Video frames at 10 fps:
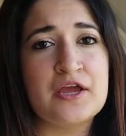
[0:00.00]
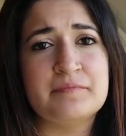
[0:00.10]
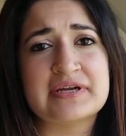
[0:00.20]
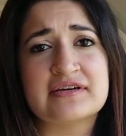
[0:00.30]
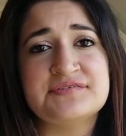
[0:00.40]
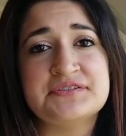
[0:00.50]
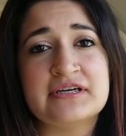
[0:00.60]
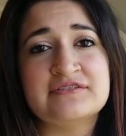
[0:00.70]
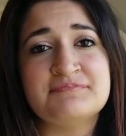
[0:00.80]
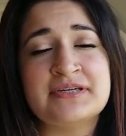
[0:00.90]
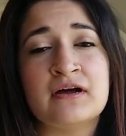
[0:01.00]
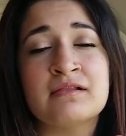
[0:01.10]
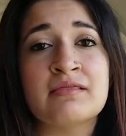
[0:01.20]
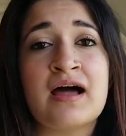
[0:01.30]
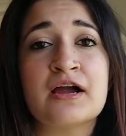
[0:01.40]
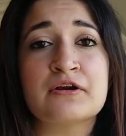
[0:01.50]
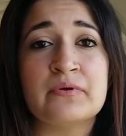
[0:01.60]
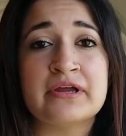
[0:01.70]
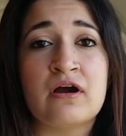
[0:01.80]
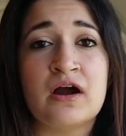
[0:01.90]
because there has been a lot
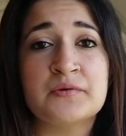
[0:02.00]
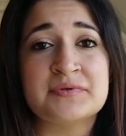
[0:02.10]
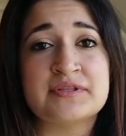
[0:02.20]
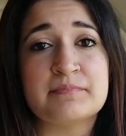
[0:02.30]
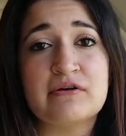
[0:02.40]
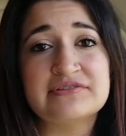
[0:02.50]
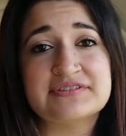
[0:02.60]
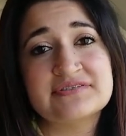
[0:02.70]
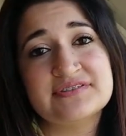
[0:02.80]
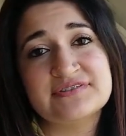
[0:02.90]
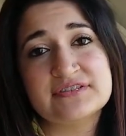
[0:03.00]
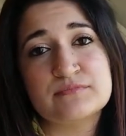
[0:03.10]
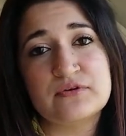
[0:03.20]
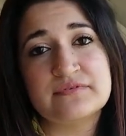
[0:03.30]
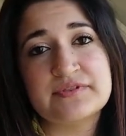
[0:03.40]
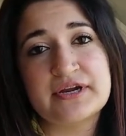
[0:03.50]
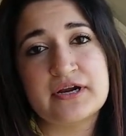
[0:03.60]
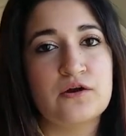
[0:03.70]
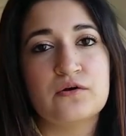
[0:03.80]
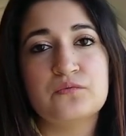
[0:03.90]
going on with the postal system over
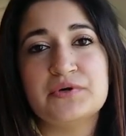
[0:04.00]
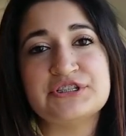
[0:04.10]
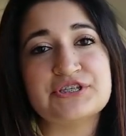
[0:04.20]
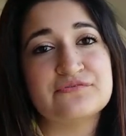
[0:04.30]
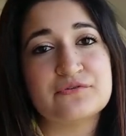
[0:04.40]
there, which of